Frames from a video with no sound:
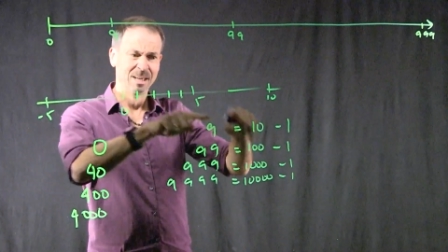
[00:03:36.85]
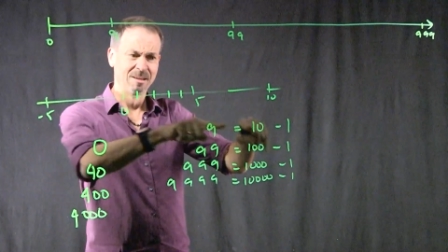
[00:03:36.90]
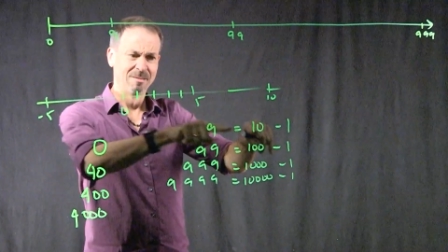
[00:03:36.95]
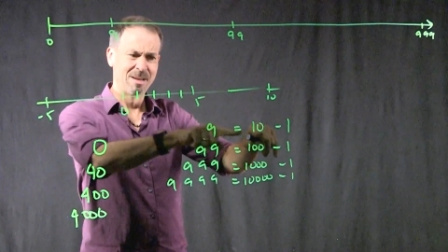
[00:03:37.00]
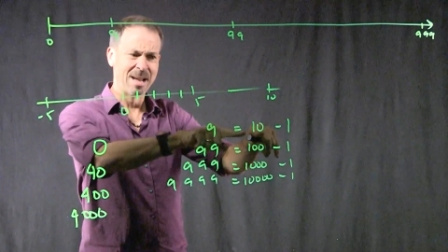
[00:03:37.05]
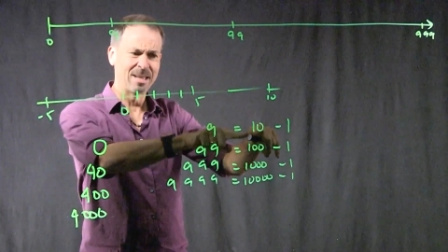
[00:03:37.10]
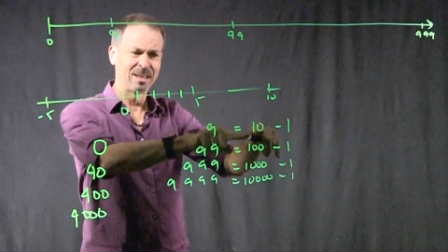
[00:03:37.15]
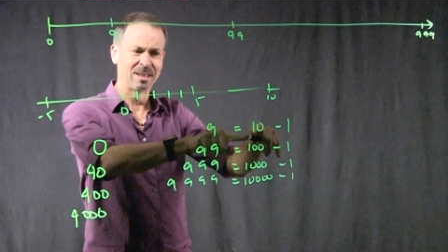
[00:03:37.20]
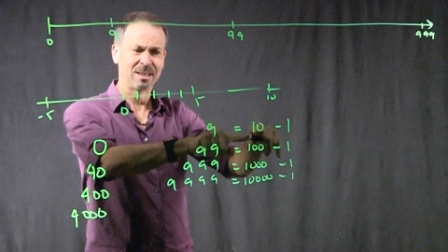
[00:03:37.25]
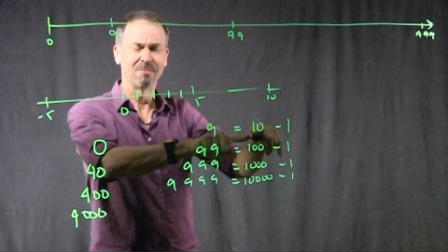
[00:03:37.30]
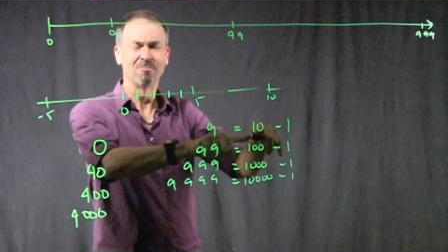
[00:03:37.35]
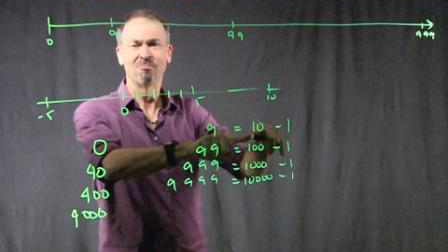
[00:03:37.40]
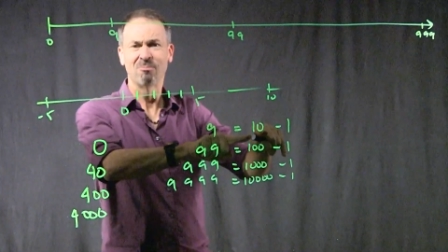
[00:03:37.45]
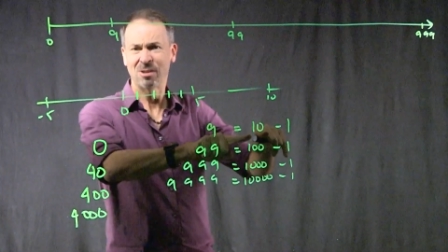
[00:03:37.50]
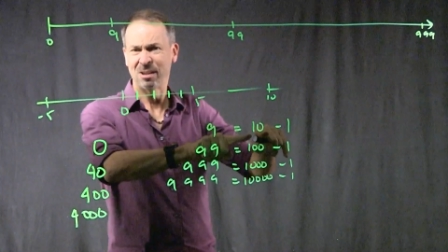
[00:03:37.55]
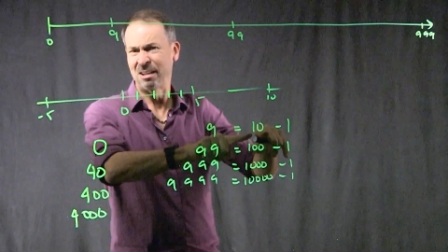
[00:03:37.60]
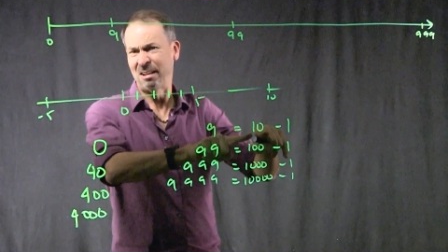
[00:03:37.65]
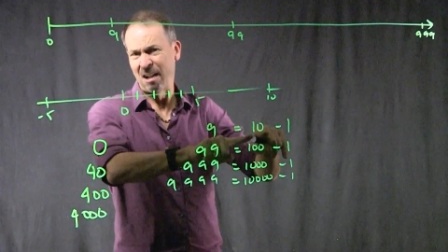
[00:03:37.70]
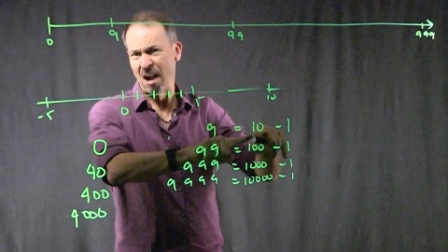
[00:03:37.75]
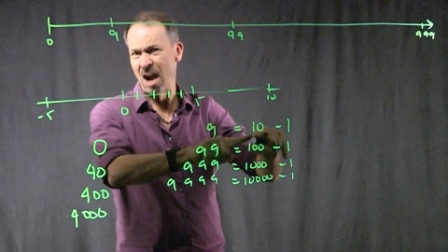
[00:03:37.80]
that's
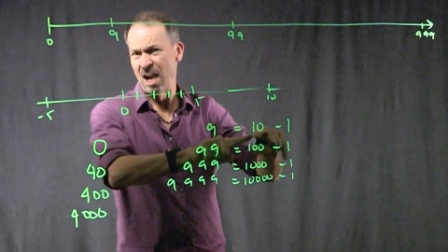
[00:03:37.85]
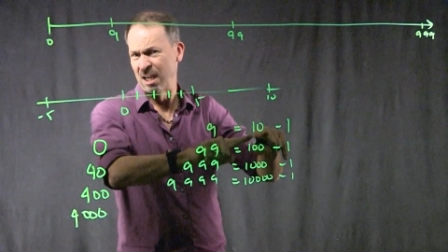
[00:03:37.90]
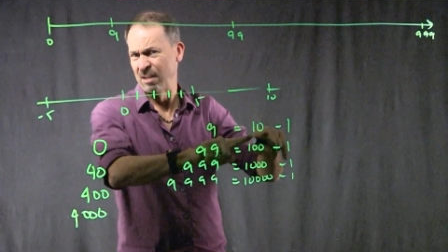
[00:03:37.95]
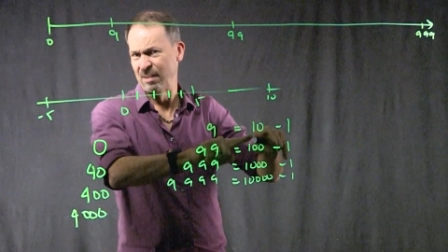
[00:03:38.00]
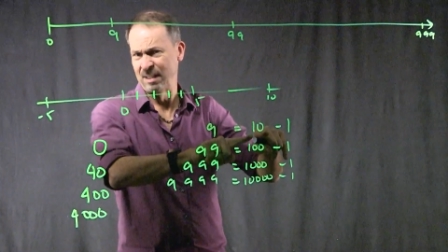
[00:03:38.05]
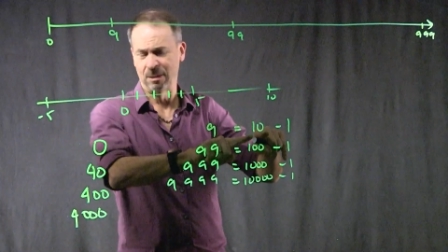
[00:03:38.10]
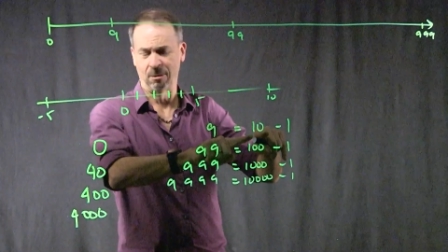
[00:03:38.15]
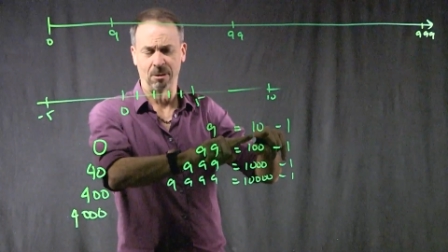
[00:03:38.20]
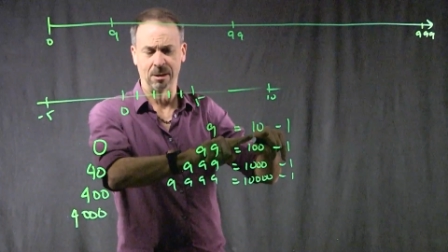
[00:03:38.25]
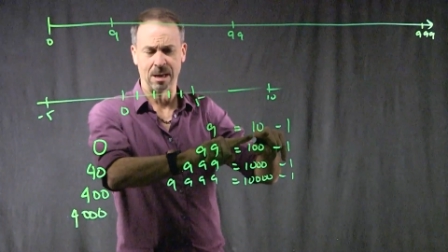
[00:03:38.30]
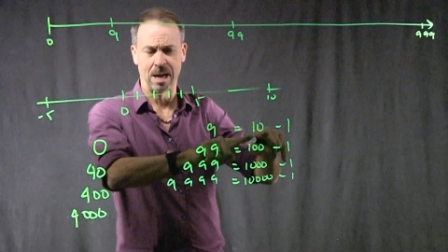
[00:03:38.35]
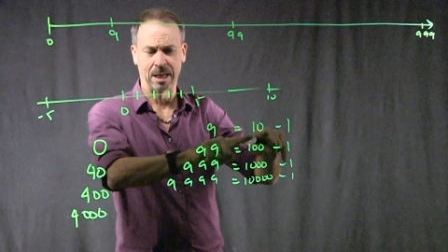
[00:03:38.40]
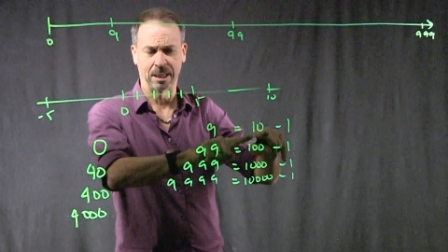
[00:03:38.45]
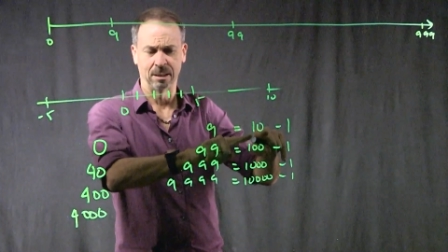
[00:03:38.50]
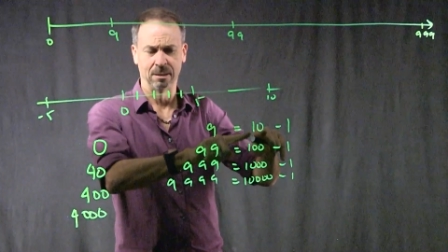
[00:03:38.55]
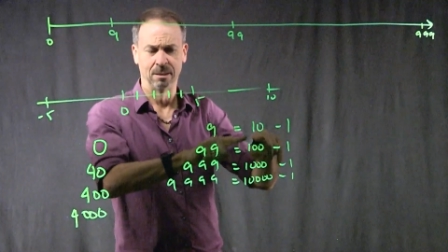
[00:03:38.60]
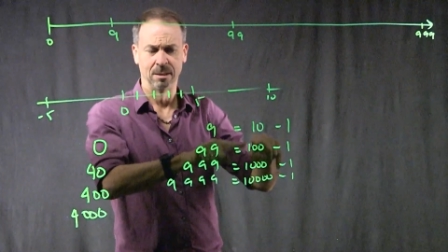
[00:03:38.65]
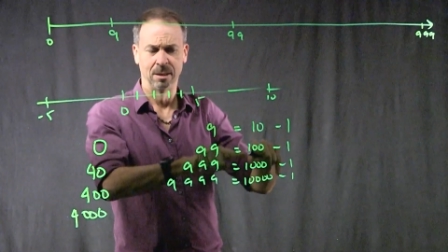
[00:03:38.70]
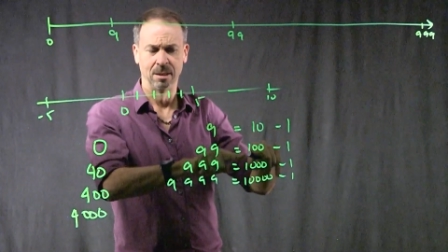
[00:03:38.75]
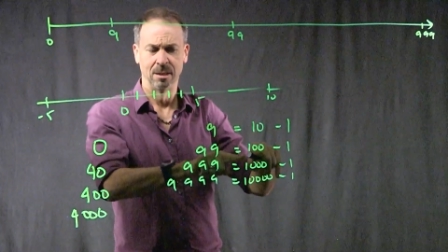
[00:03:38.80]
kind of zero-like.
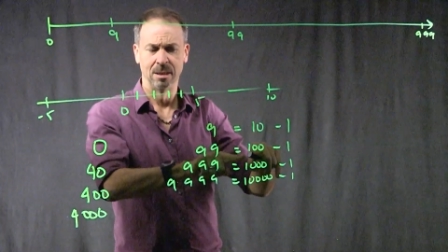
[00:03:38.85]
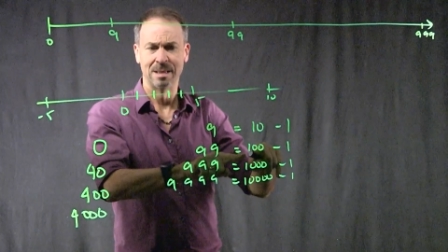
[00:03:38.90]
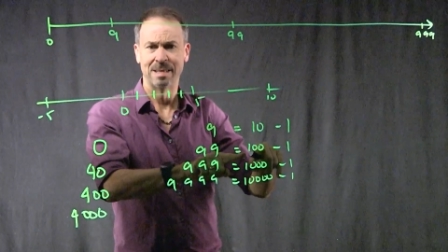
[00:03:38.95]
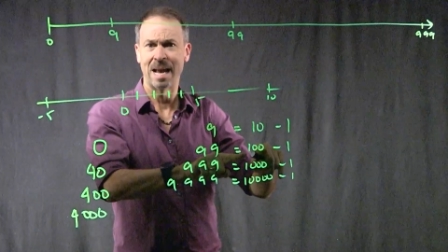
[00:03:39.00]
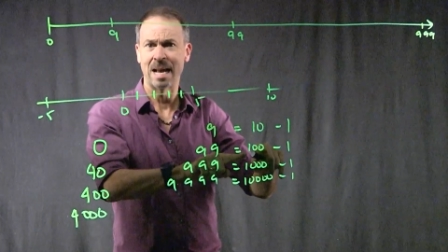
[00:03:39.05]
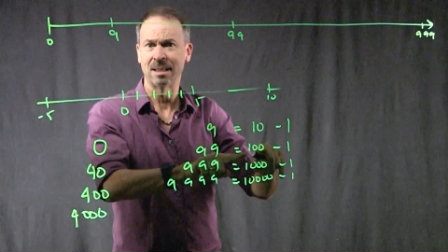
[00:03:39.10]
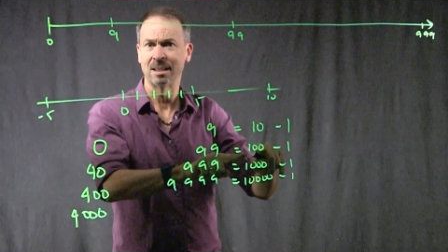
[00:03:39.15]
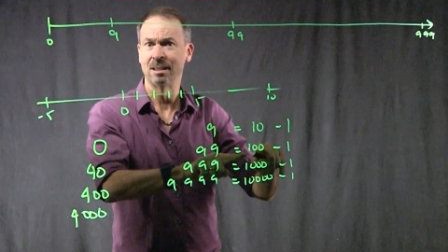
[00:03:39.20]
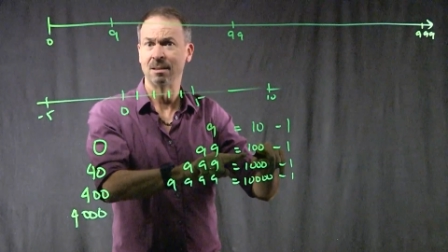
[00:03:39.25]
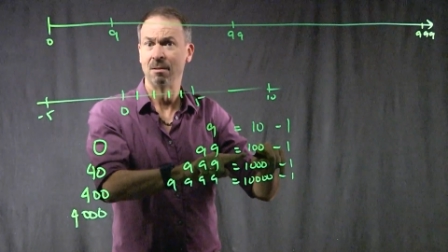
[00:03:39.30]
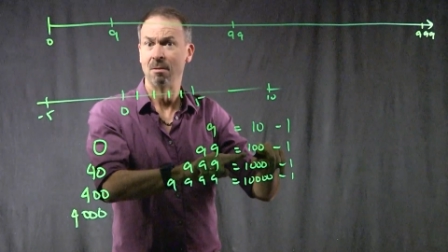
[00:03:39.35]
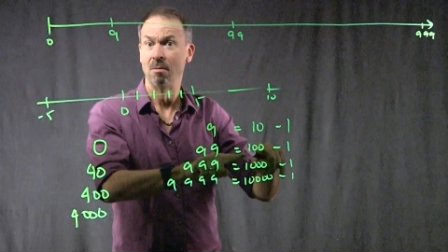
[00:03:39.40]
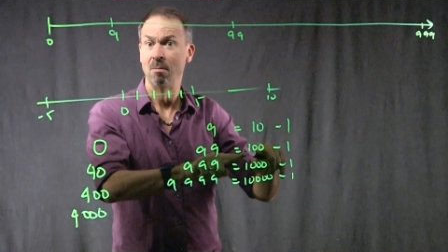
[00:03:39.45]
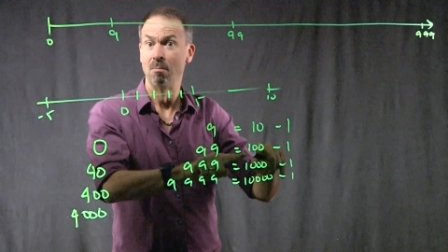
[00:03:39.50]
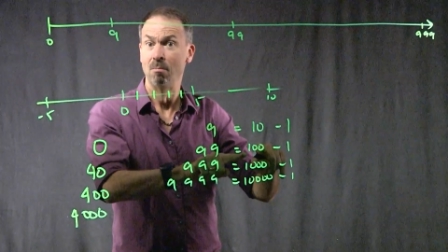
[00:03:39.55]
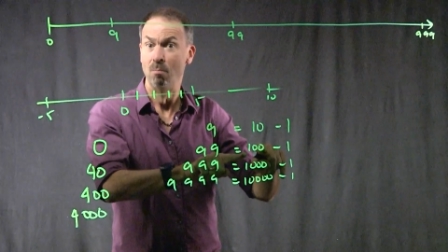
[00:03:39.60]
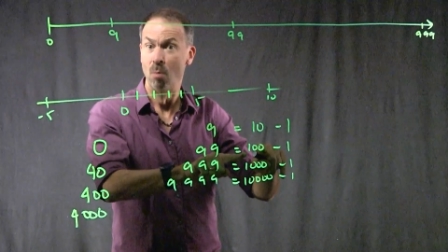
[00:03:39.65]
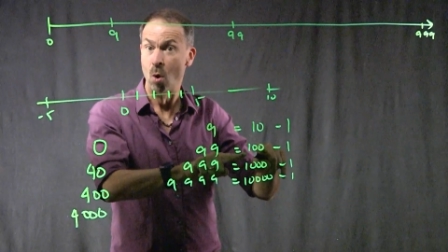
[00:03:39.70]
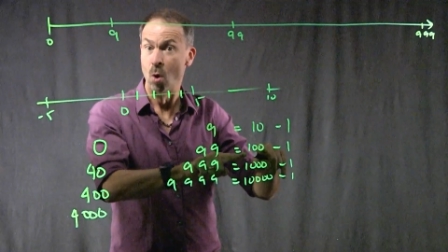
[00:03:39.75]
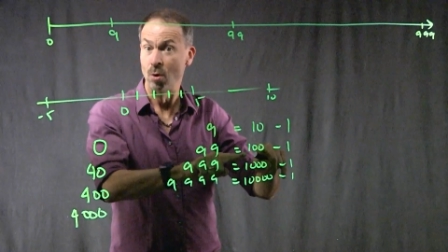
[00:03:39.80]
That's
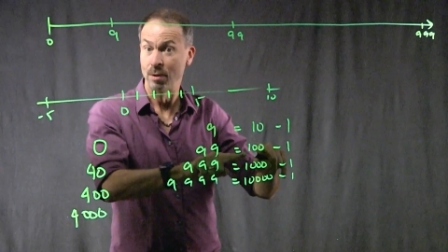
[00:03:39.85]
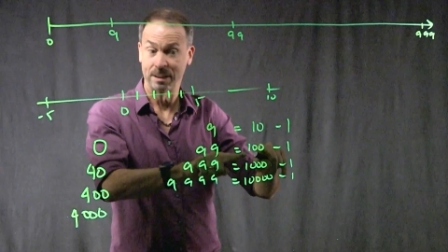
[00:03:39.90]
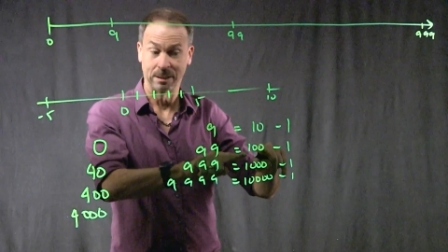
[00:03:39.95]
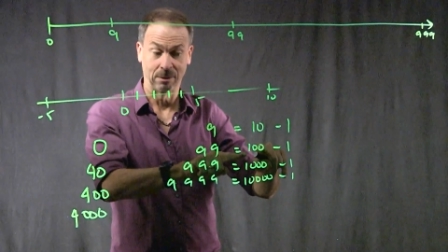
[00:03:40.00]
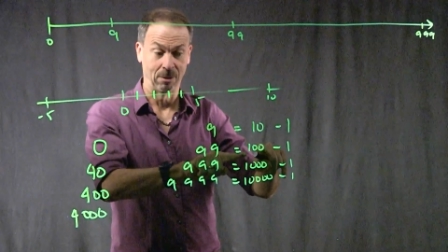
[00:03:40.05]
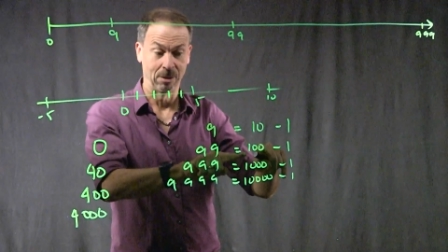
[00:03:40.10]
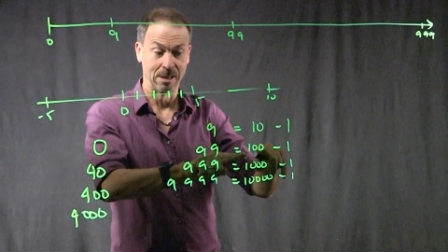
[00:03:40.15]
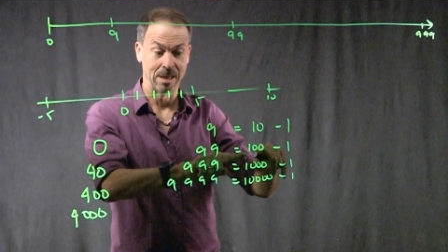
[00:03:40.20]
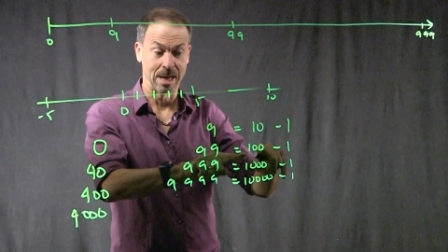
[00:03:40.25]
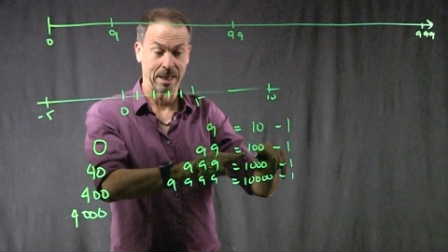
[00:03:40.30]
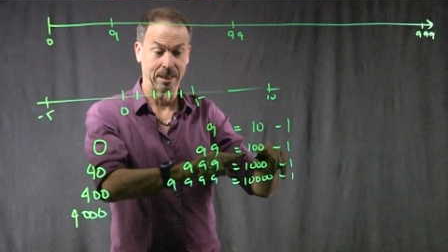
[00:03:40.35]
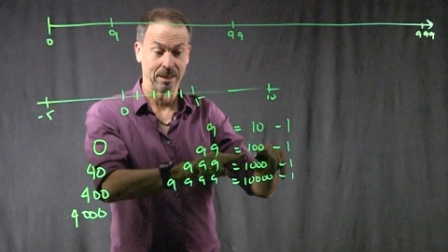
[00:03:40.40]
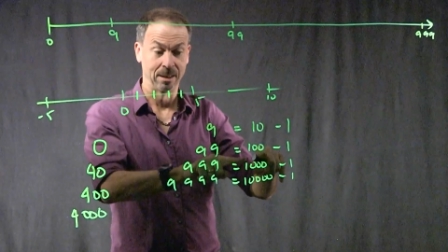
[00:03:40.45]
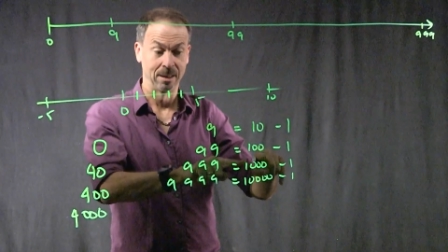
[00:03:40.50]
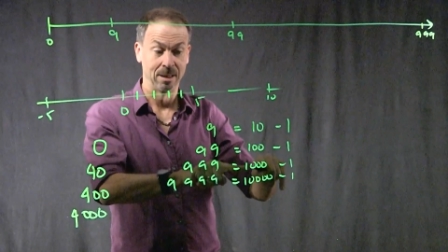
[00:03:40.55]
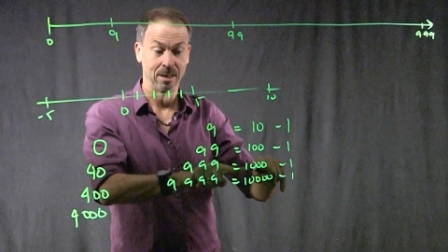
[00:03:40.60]
more zero-like.